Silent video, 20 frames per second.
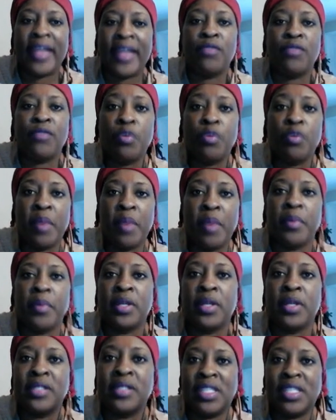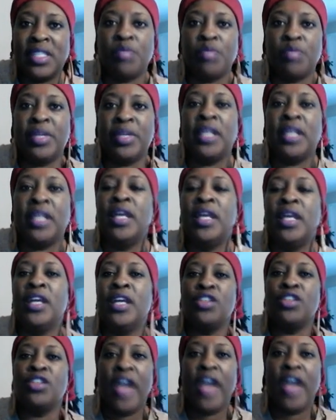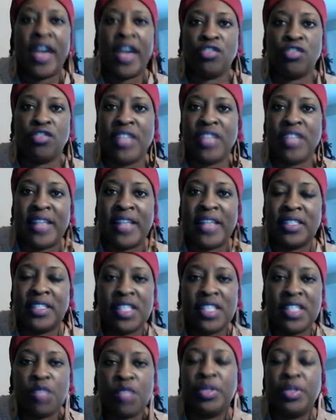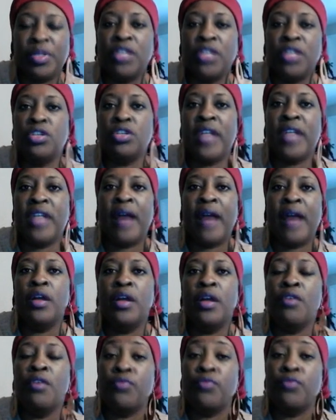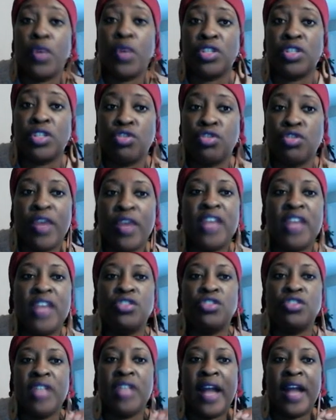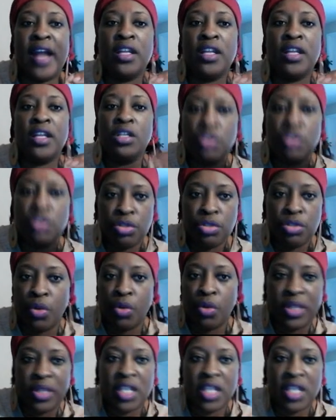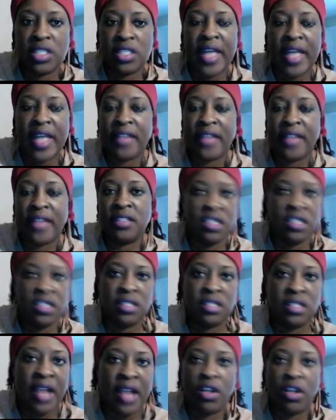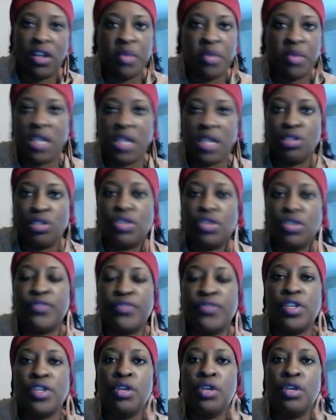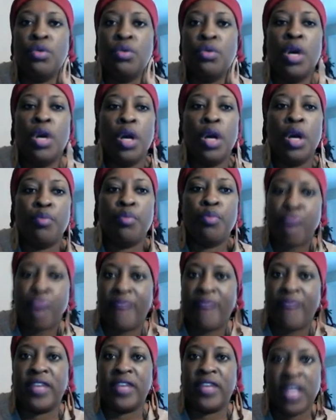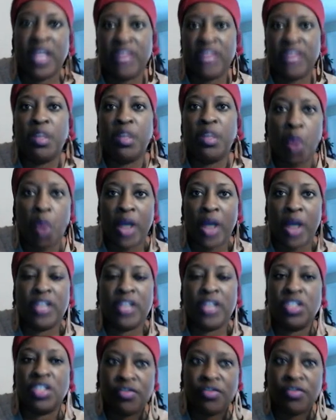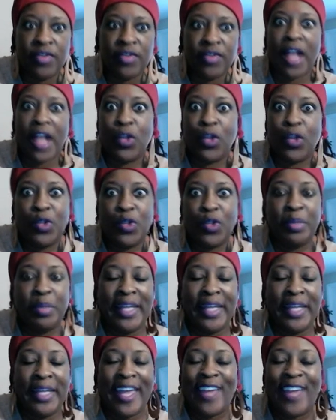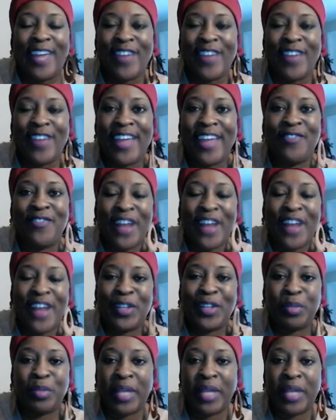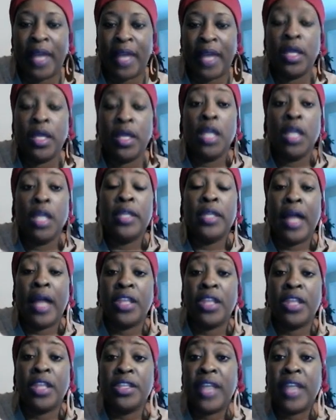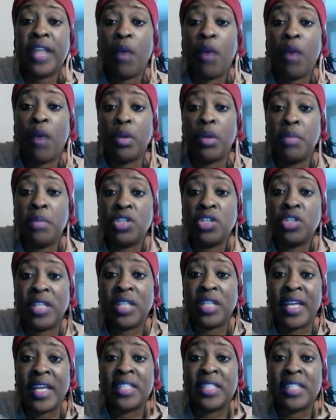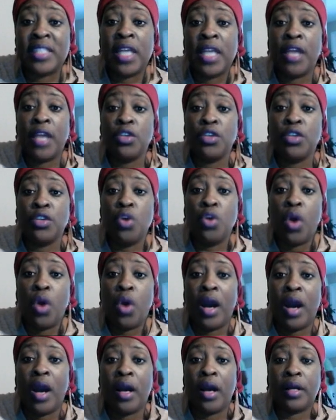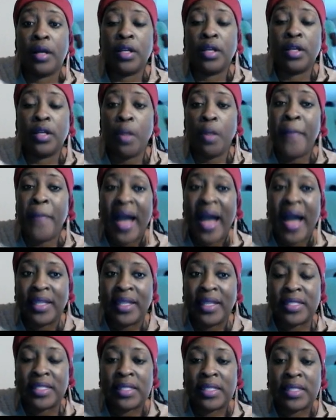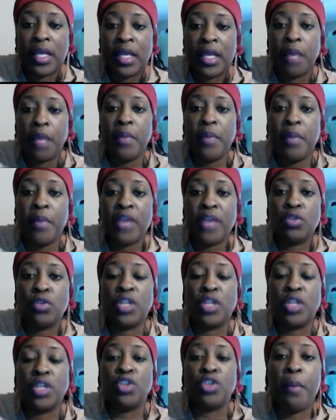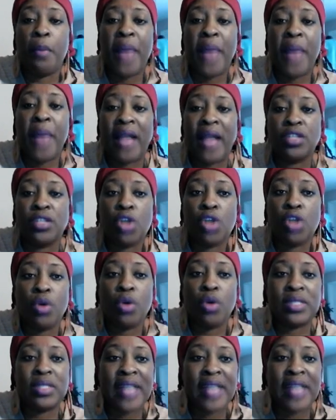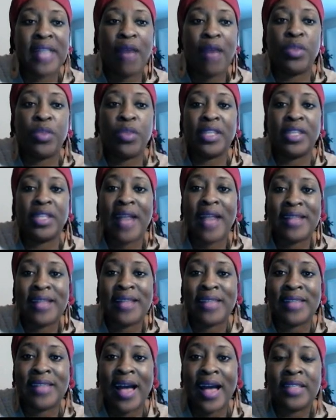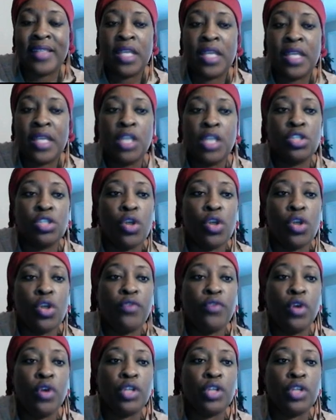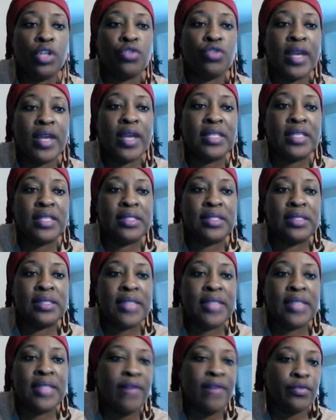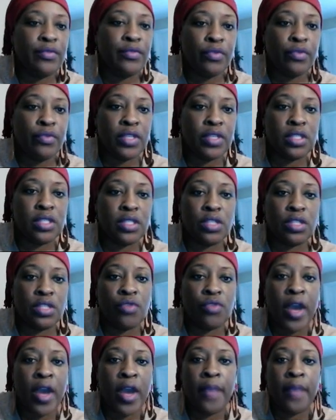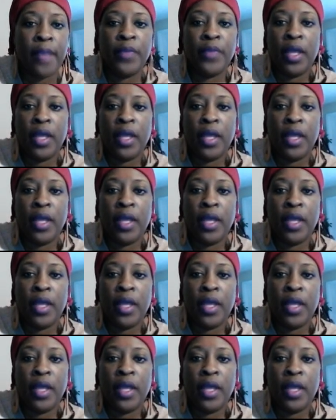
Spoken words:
And remember, discipline, you're exercising discipline. You're not forcing trades. You're not doing things that just not going to be conducive to you profiting in the market. Just follow the plan, right? Follow the plan. Now, another thing I want to mention is your balance. Make sure that your balance coincides with the lot size. So if you're on trade 7, for instance, right?